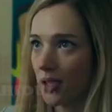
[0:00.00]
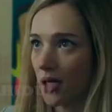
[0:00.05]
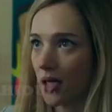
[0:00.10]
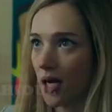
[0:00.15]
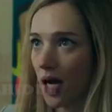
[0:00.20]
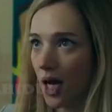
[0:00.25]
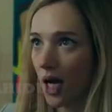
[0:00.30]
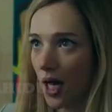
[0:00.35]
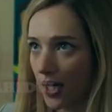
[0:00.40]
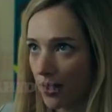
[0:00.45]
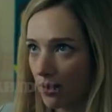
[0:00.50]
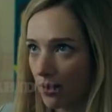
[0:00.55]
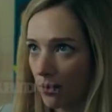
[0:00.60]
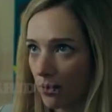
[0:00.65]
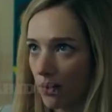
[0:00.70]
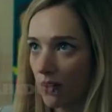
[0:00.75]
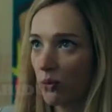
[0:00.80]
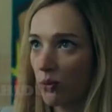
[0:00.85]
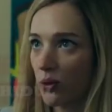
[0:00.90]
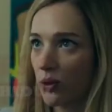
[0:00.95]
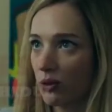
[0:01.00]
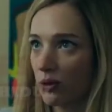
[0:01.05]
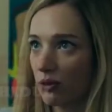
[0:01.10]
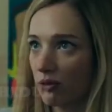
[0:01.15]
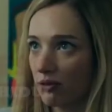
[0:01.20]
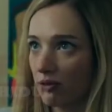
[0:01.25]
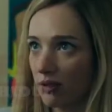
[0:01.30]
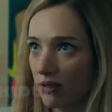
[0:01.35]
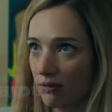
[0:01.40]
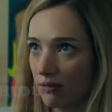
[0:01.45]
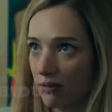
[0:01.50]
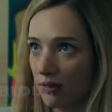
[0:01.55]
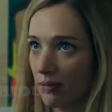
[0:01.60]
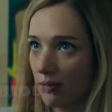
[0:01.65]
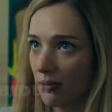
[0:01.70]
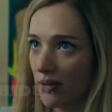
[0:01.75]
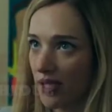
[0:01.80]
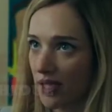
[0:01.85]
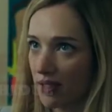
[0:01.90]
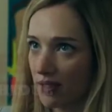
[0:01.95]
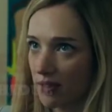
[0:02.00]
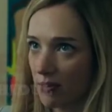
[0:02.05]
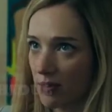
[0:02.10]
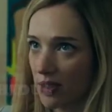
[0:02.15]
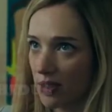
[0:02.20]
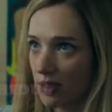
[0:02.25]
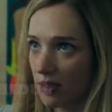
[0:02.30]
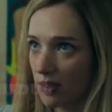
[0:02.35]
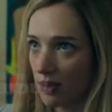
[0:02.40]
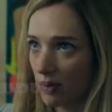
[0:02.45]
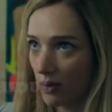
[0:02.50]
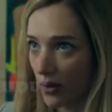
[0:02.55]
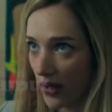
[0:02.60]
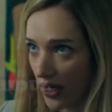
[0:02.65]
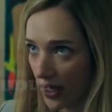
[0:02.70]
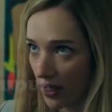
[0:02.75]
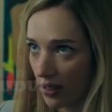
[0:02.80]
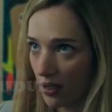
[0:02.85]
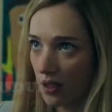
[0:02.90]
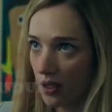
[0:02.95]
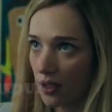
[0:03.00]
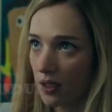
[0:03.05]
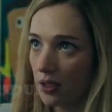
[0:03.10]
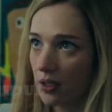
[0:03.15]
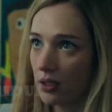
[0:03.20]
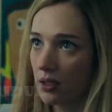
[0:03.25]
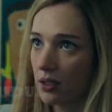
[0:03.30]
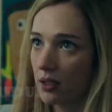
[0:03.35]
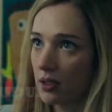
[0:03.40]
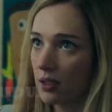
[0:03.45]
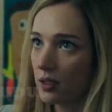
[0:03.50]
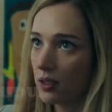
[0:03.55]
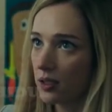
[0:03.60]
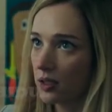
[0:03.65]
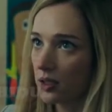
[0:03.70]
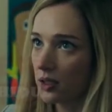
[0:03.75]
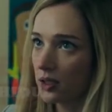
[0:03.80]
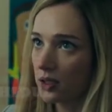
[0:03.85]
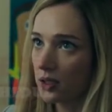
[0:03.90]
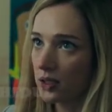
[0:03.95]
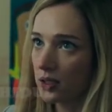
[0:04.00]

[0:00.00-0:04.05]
him know that Ware thinks that Vic might have killed Charlie. What's